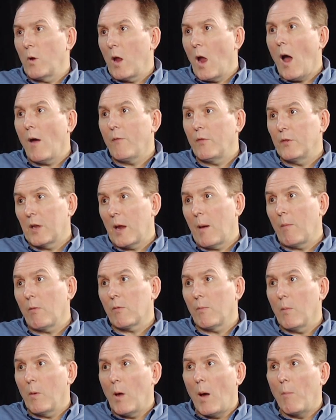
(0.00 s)
and we
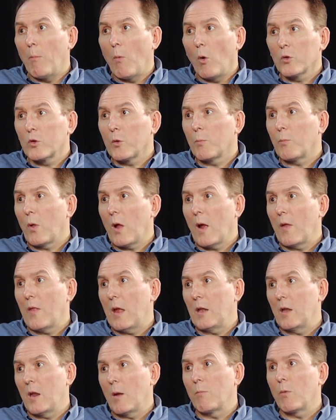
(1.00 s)
oftentimes uh, multiply
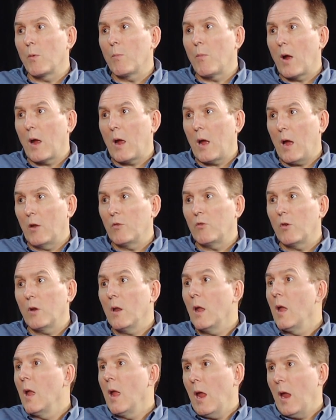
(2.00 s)
that number by
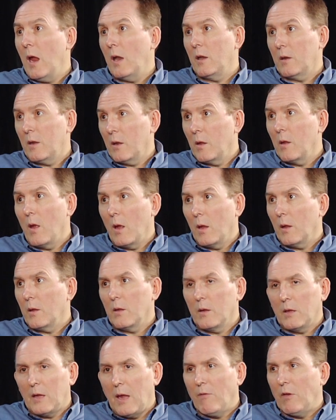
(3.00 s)
100 and uh,
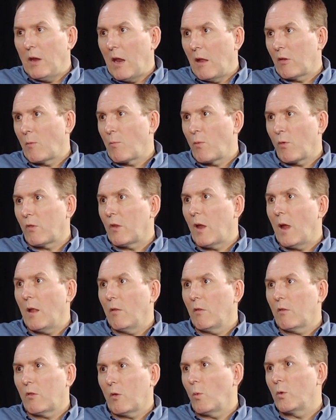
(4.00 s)
give it as a
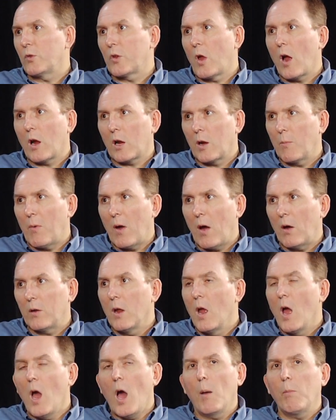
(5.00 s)
percent. So we'll talk
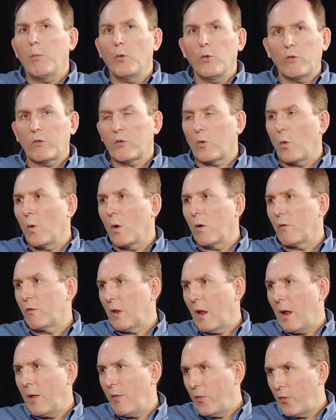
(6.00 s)
about a BLEU score of
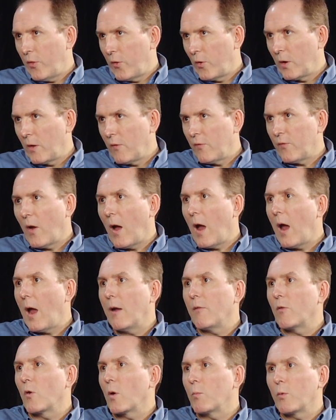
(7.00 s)
say
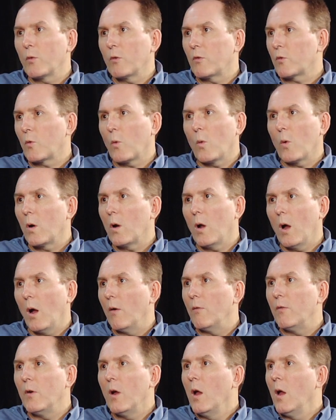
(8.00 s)
35 or a BLEU score
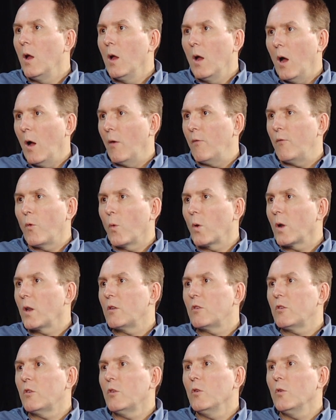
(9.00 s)
of of
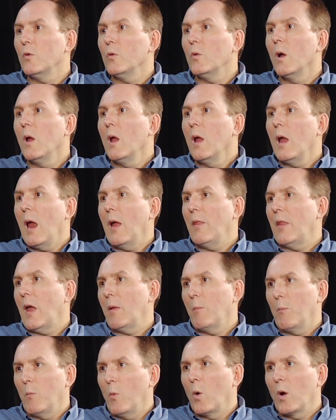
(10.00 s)
42, and
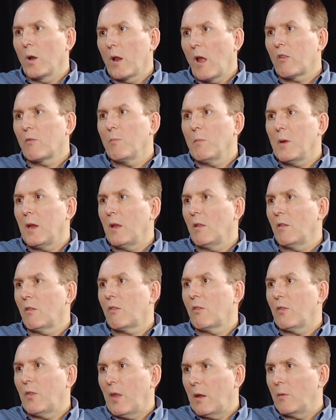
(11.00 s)
that more or less
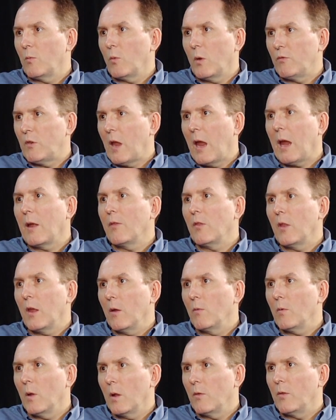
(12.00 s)
means that we've taken
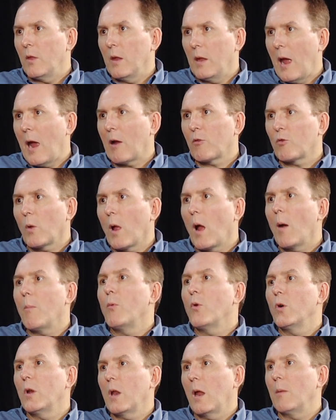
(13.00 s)
the, the actual
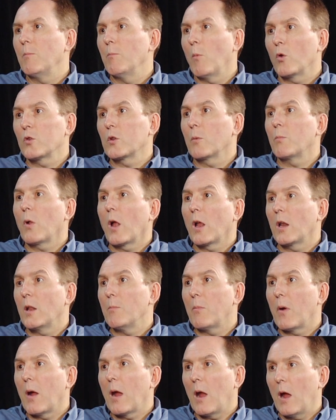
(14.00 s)
output and multiplied
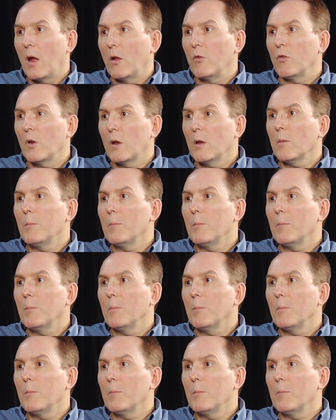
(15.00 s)
it by 100.